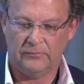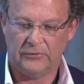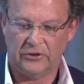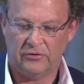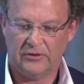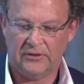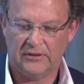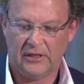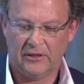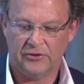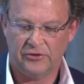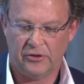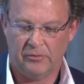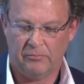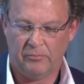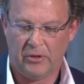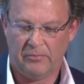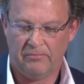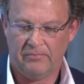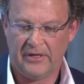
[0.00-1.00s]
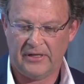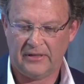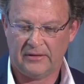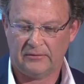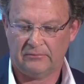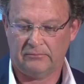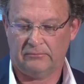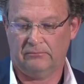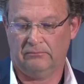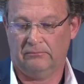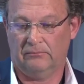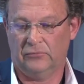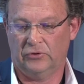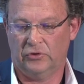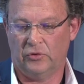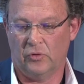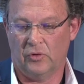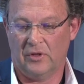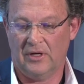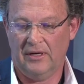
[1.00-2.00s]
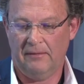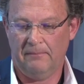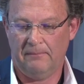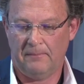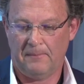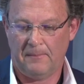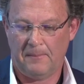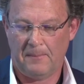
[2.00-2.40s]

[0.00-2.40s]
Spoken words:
The results will pop back shortly.